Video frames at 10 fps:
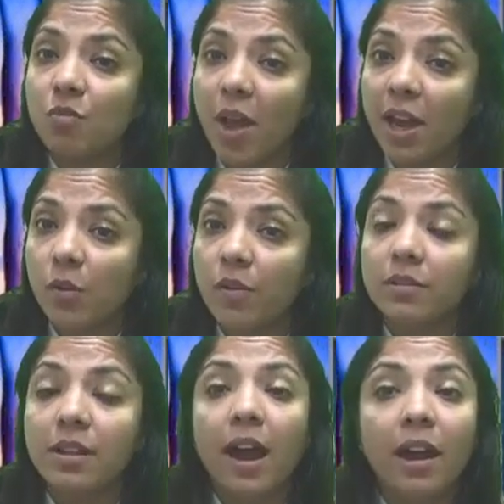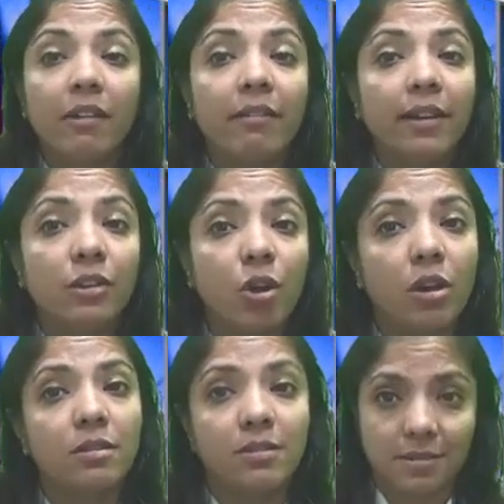value is
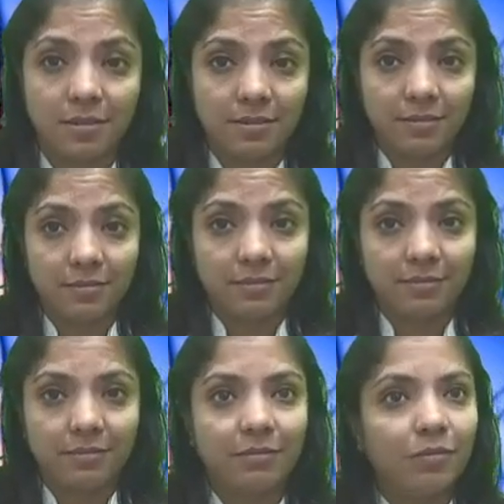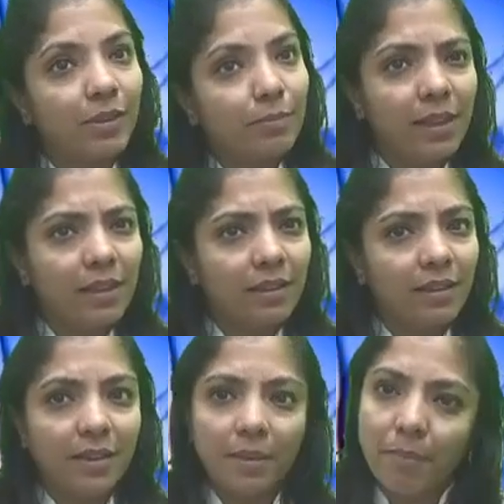$100. With me?
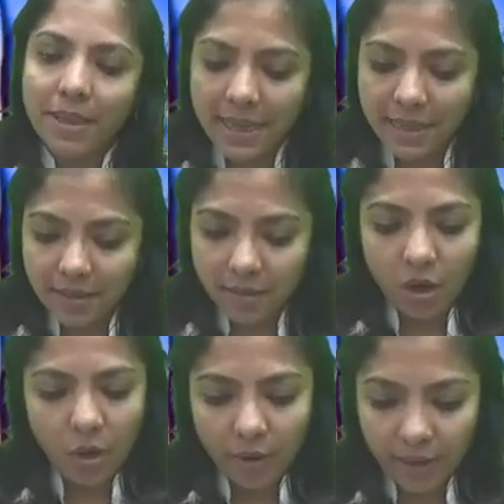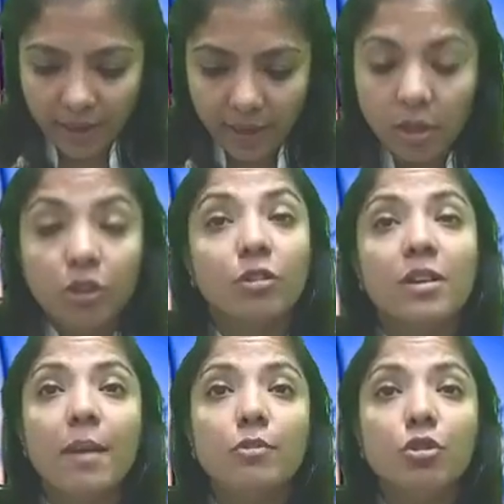Make sense? Okay. So
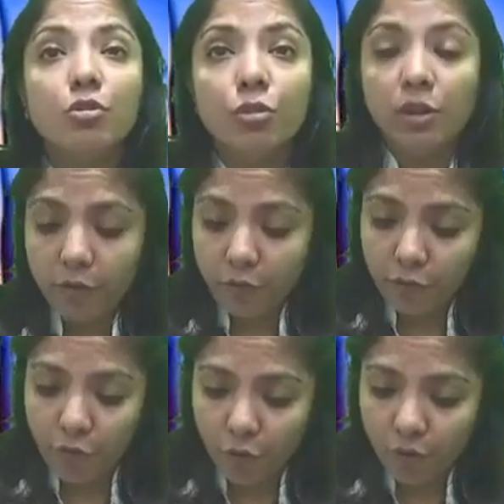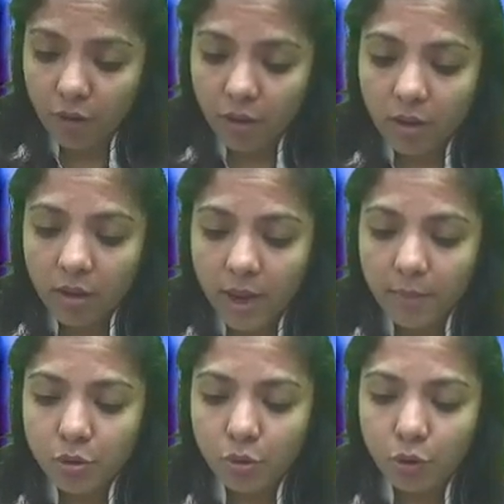come to Rule 4. Come
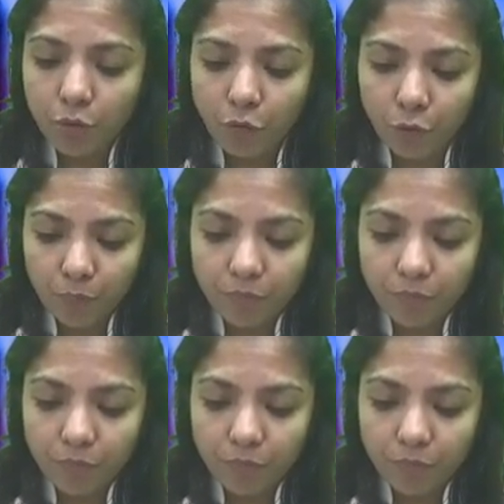to Rule 4.